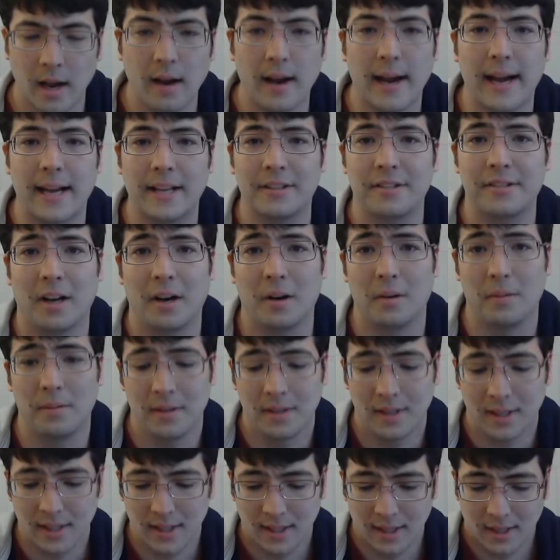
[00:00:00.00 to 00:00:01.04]
All right, so
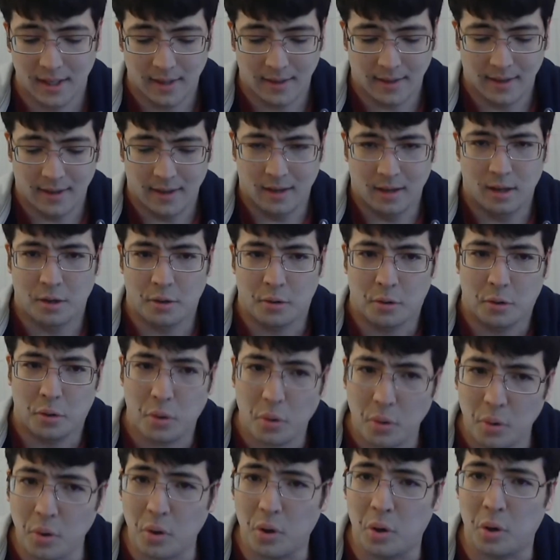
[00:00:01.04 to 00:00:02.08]

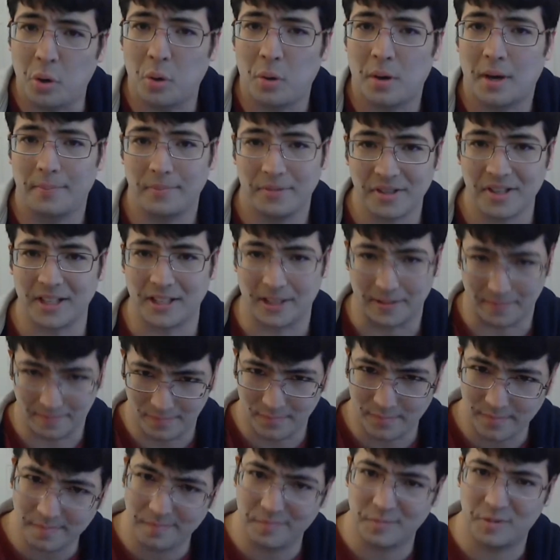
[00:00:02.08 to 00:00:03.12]
I'm just going to
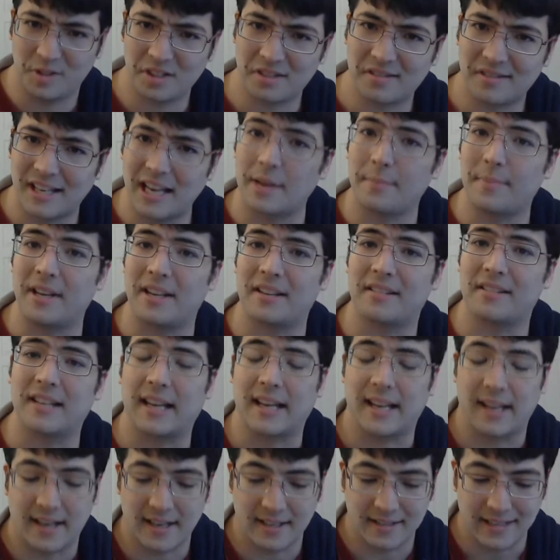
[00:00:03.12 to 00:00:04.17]
just give me a
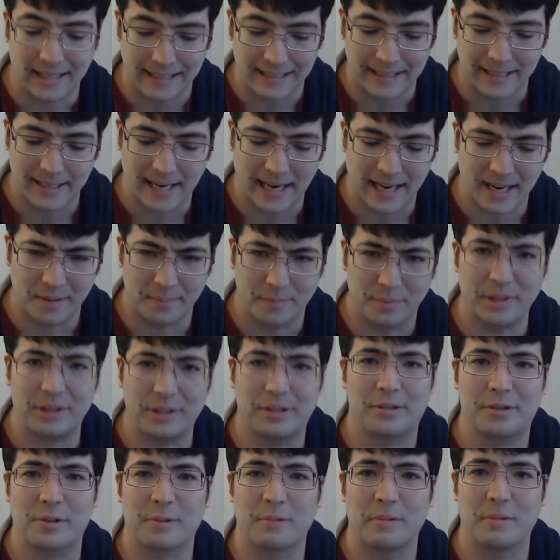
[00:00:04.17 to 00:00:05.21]
second because I did kind of
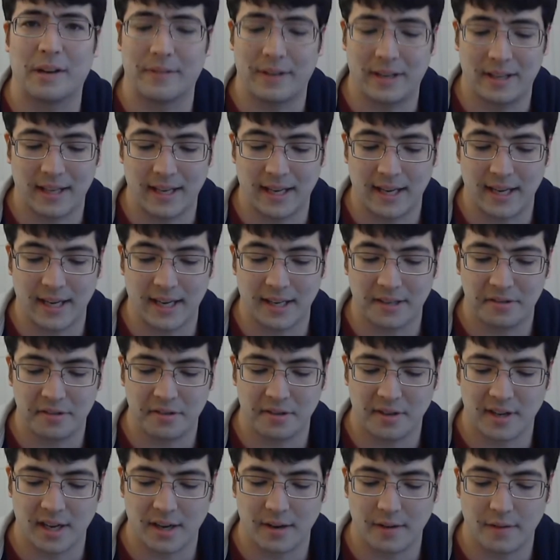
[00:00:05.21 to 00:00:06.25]
blitz through everything and I
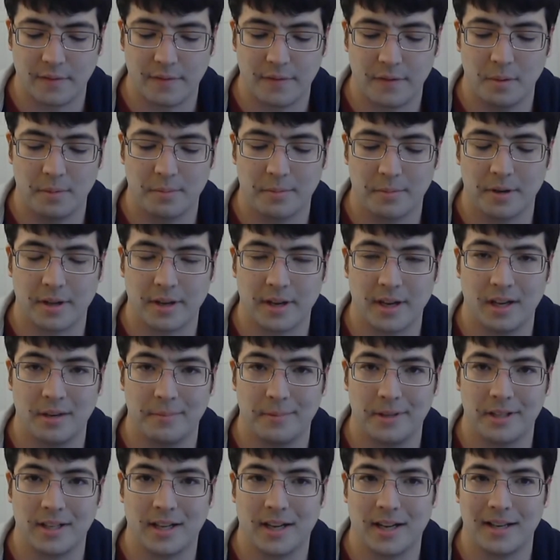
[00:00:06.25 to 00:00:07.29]
still got a few more to go,
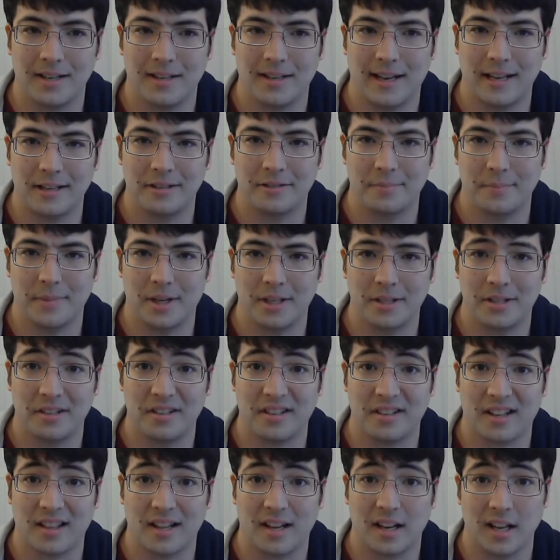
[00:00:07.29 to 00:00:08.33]
but not as much
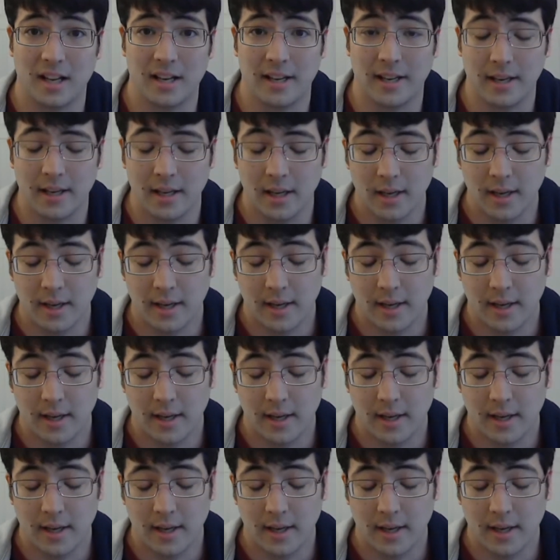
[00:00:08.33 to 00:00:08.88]
as I thought I did.